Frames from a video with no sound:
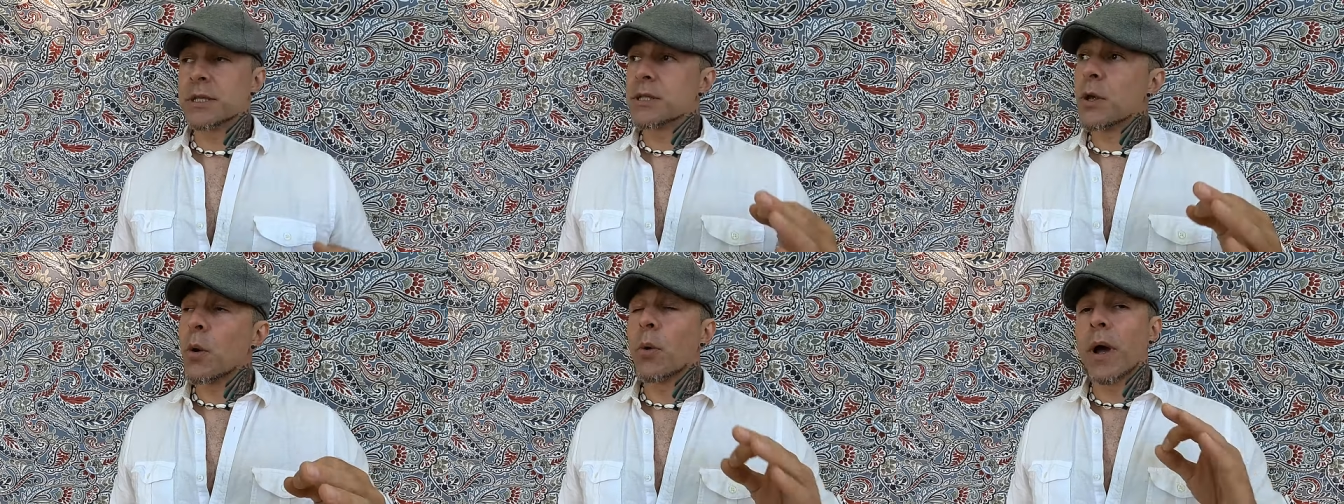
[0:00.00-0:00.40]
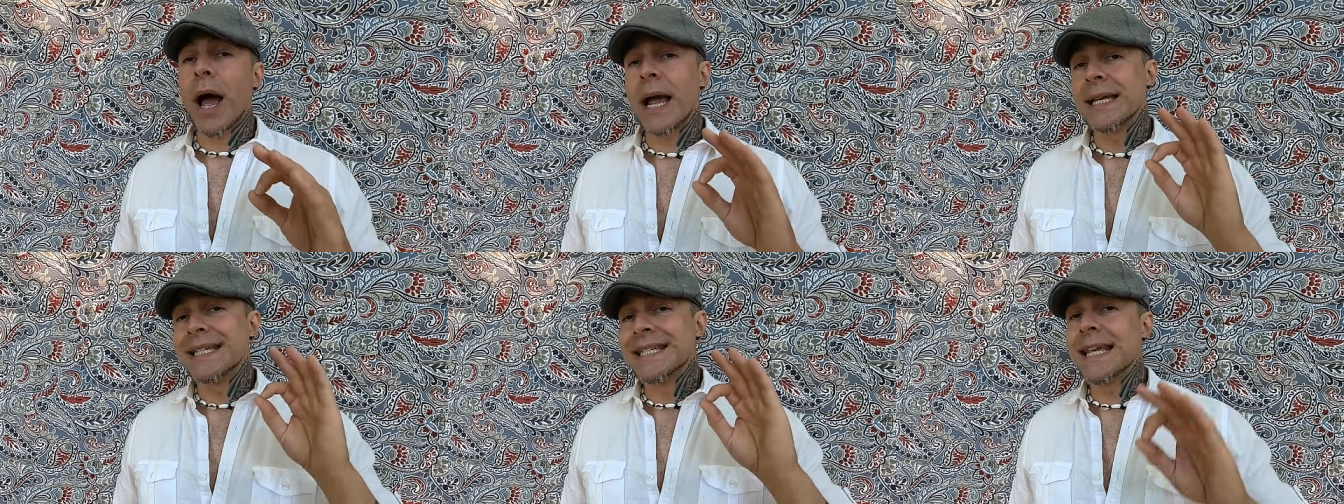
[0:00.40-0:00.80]
So
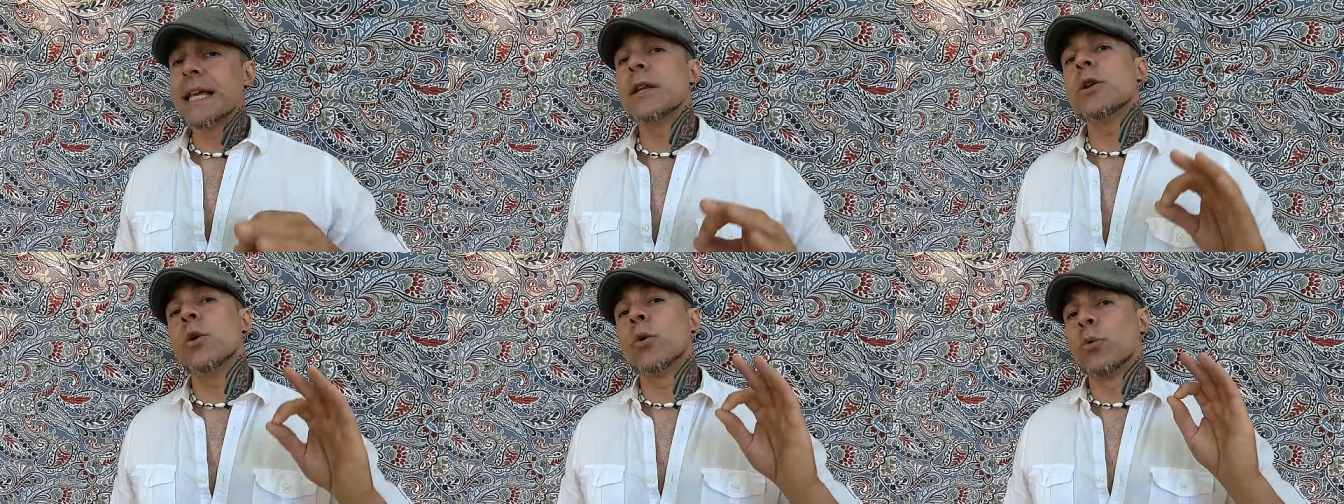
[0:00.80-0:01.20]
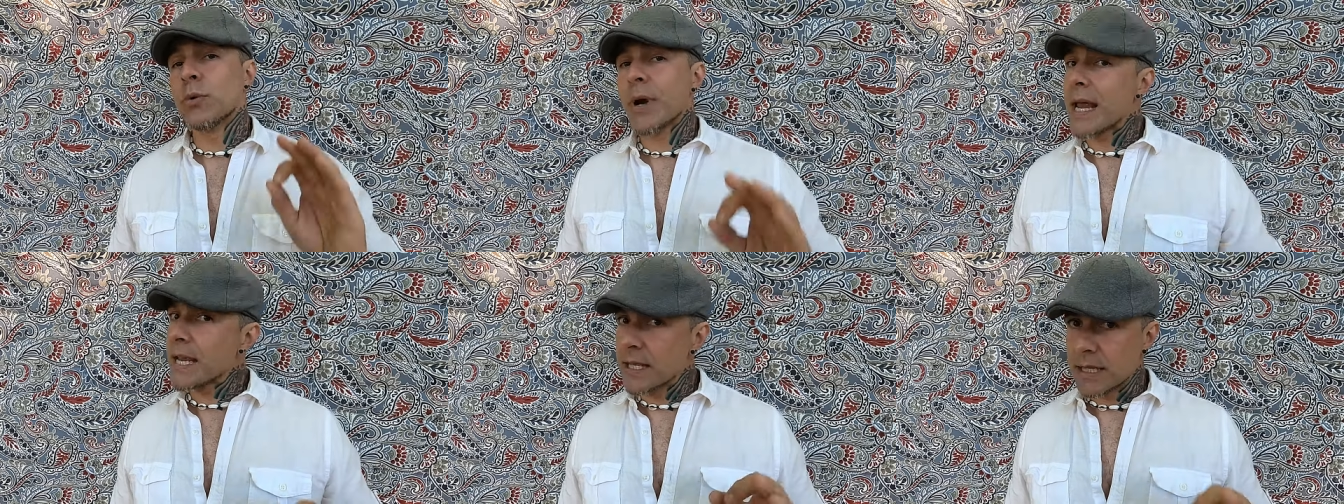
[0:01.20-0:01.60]
I did
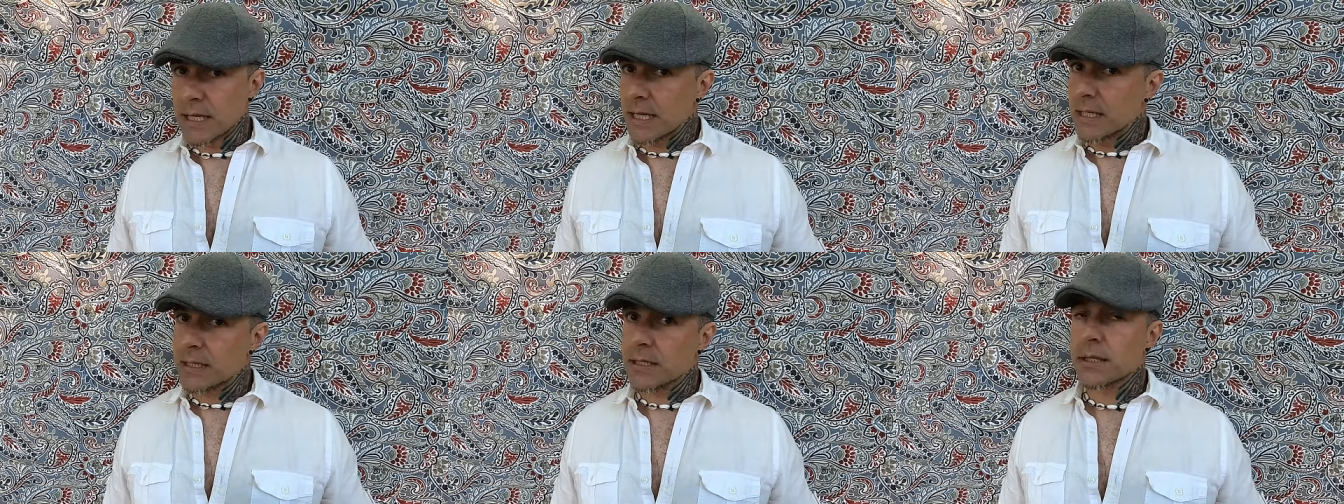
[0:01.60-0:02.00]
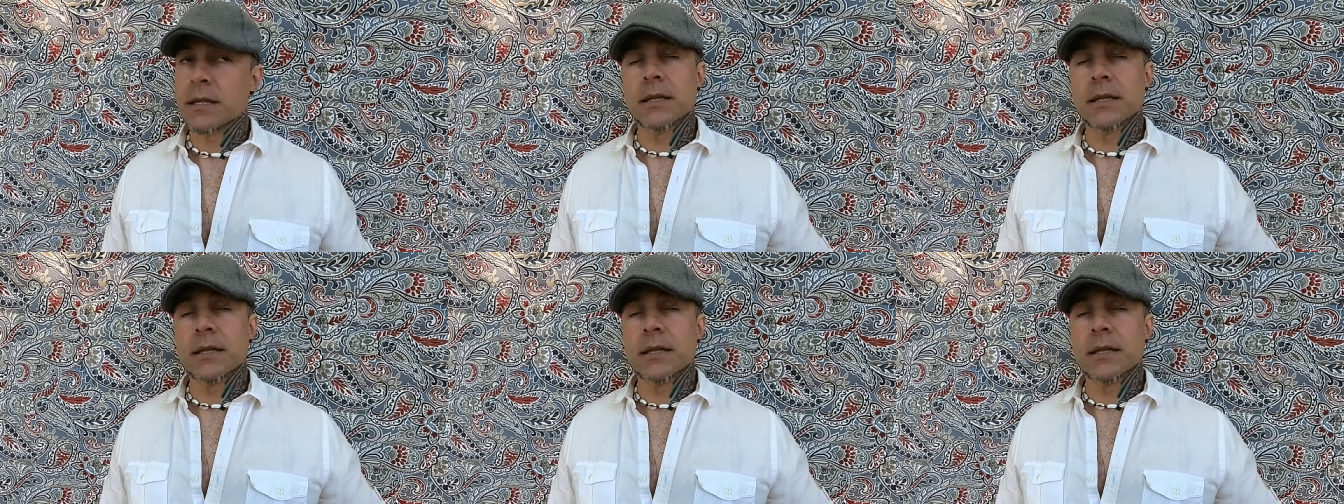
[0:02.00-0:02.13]
rank these.